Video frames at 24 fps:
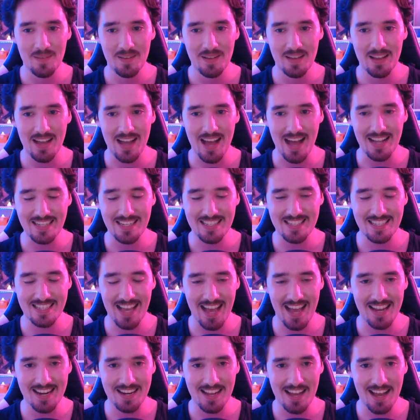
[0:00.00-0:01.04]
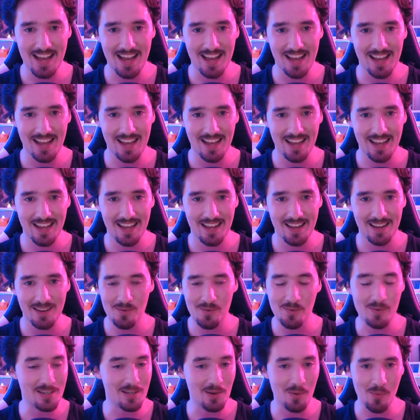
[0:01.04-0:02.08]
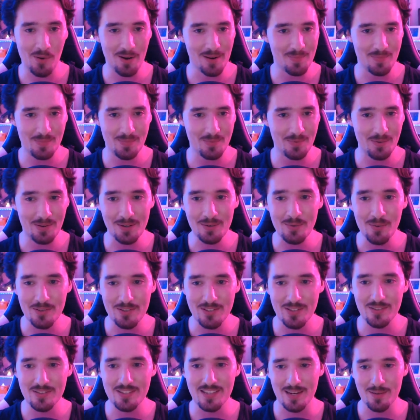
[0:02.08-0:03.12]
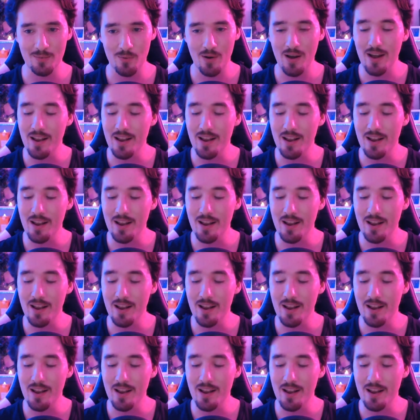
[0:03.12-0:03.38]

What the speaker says: And said, we don't want to do this anymore.